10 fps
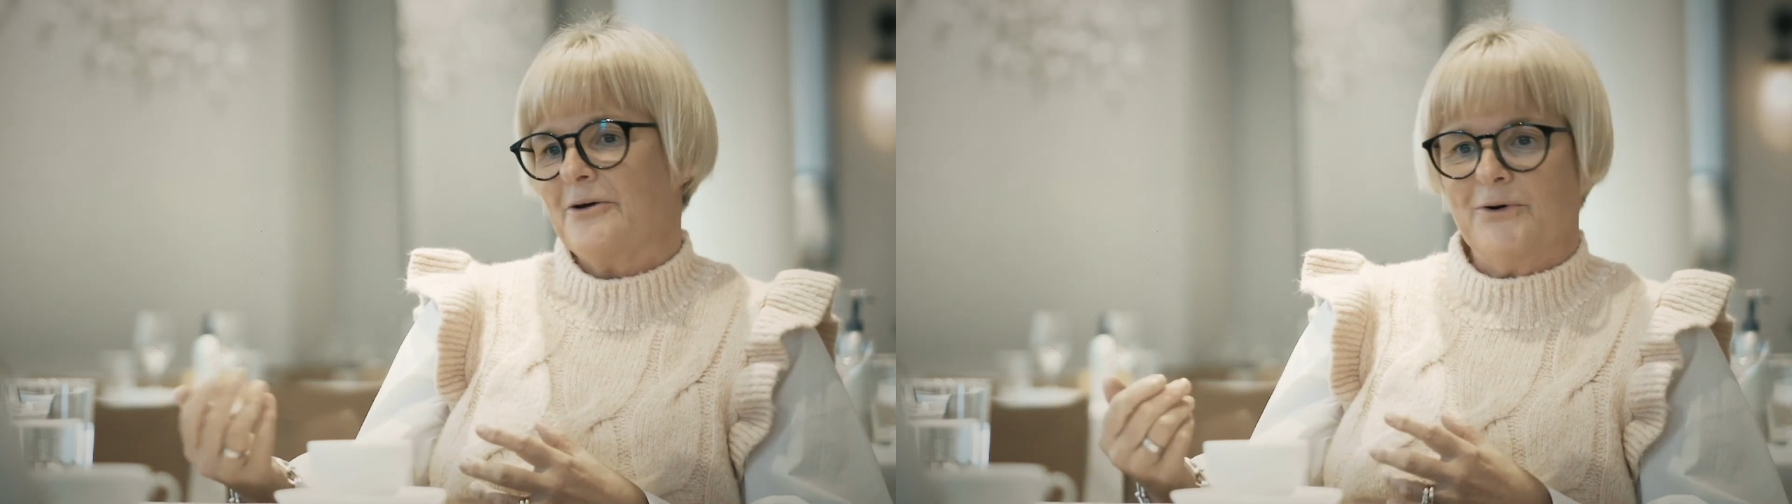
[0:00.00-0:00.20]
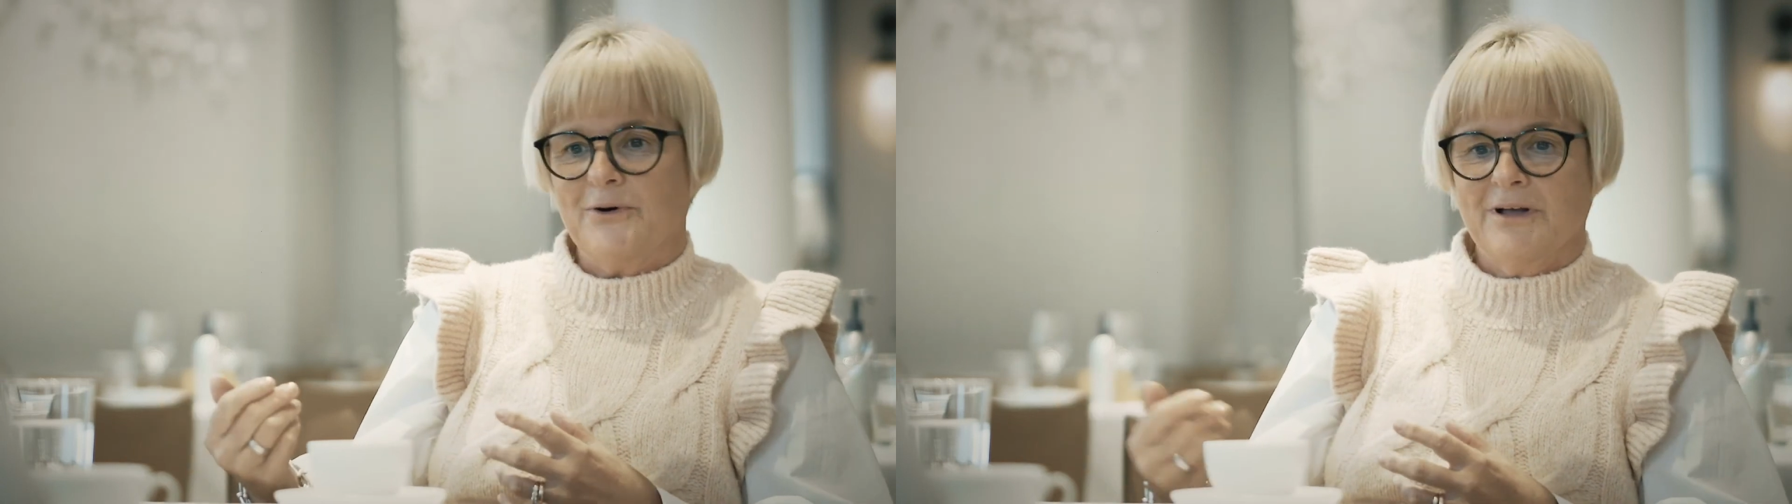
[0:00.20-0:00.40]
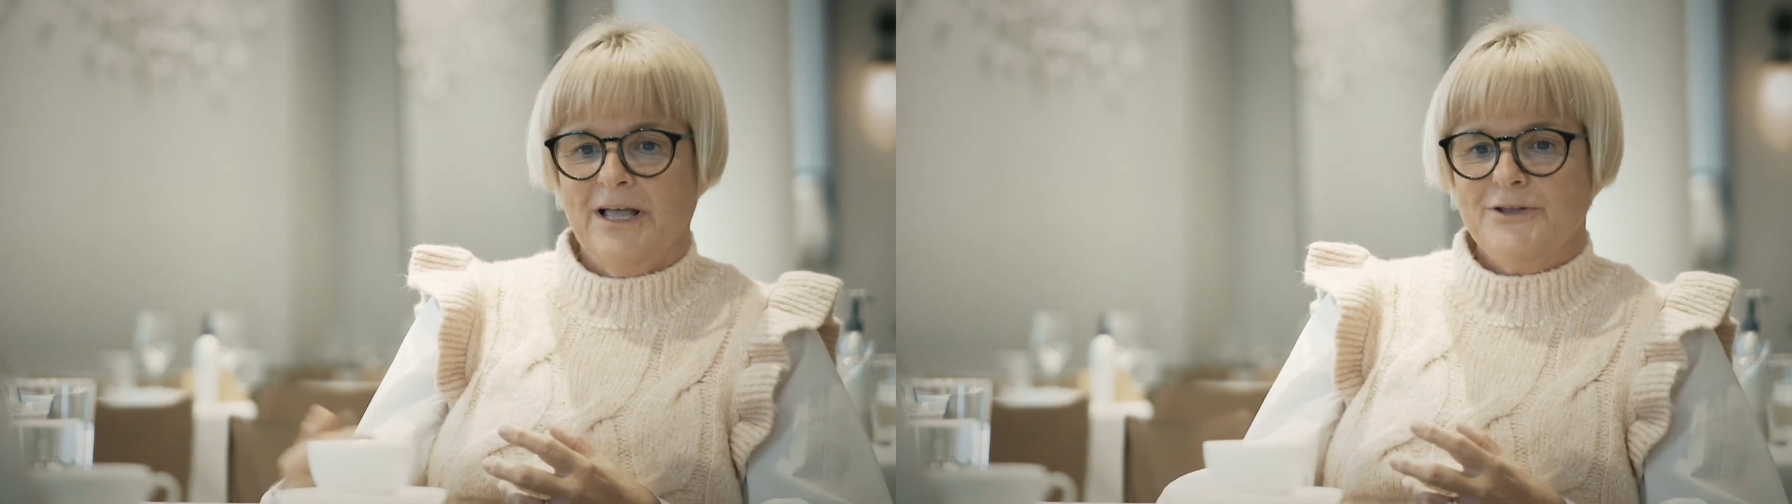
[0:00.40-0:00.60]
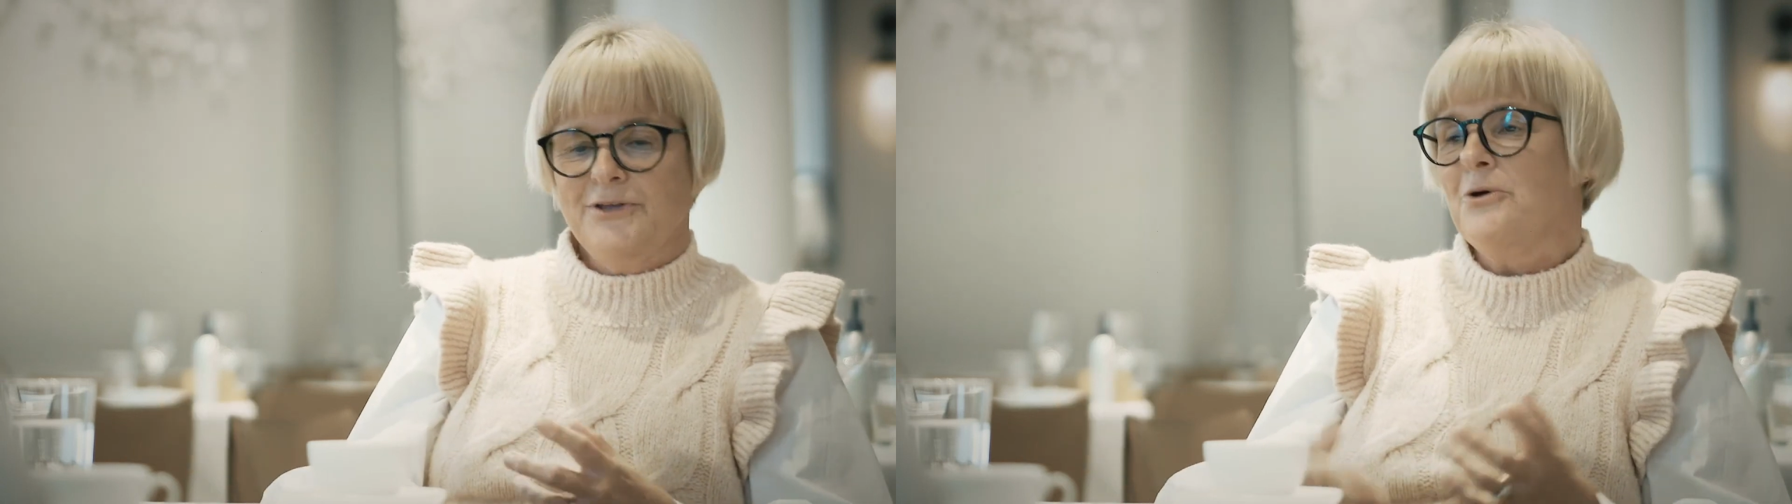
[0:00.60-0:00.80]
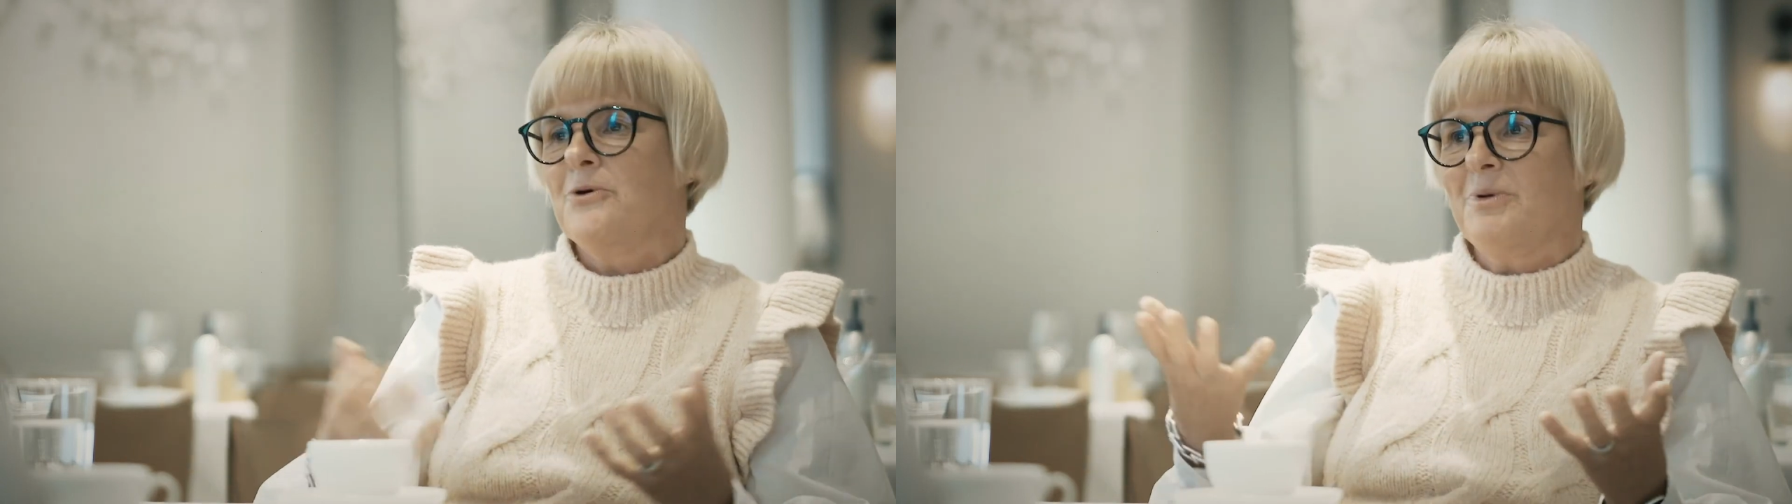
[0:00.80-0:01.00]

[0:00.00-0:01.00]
or yoga,